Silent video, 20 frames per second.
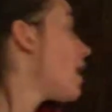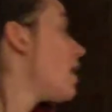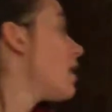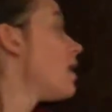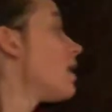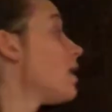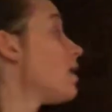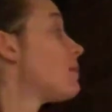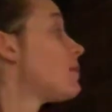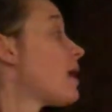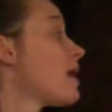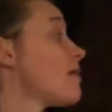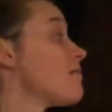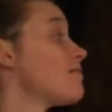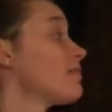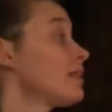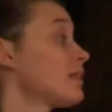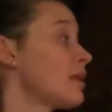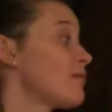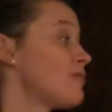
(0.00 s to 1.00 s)

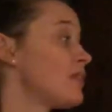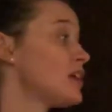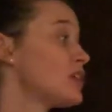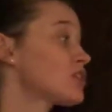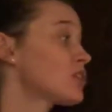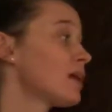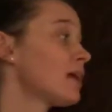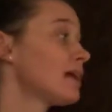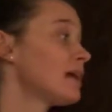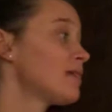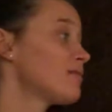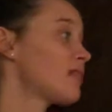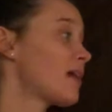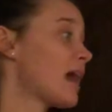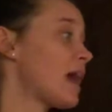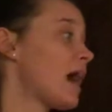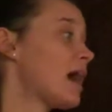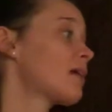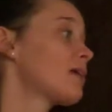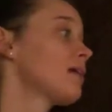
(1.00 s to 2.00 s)
Levitra and
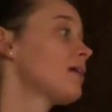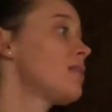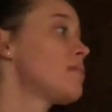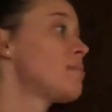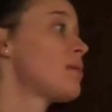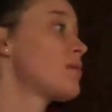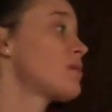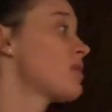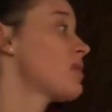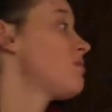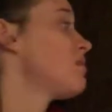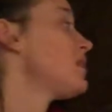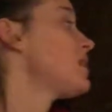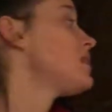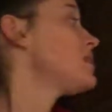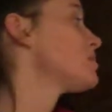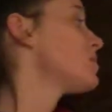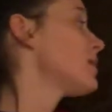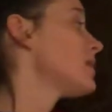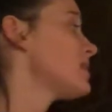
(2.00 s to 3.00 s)
Viagra, both of
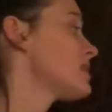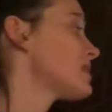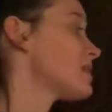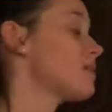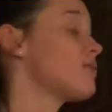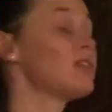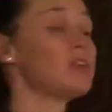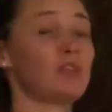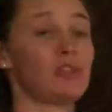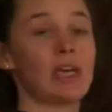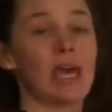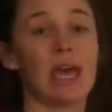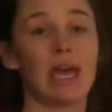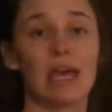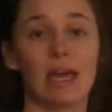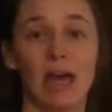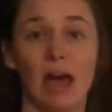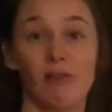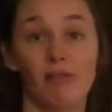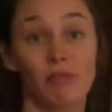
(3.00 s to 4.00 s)
these ones, if you
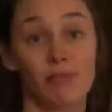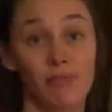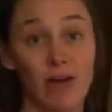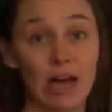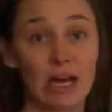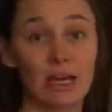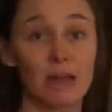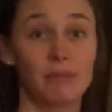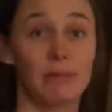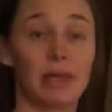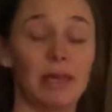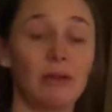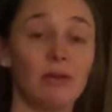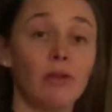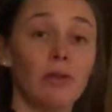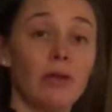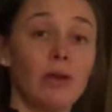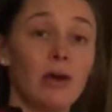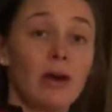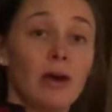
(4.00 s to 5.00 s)
have a fatty meal,
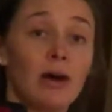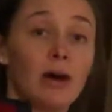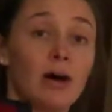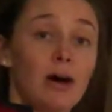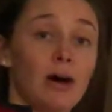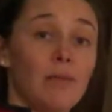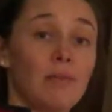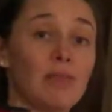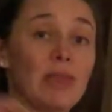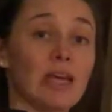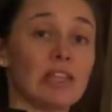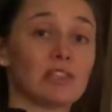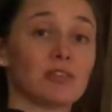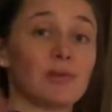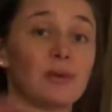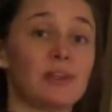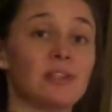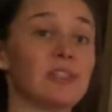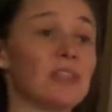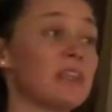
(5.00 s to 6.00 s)
that's
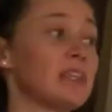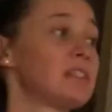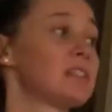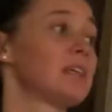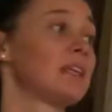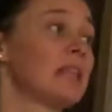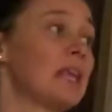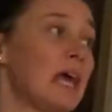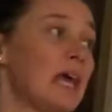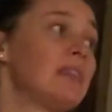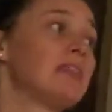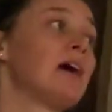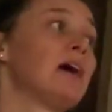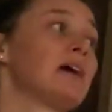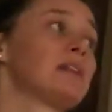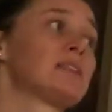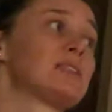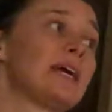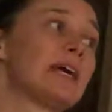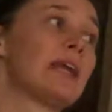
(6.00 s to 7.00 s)
going to delay the
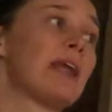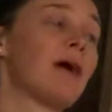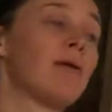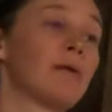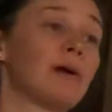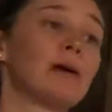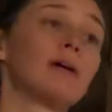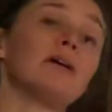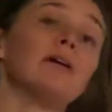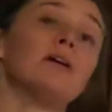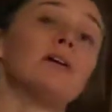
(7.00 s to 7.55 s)
onset an hour.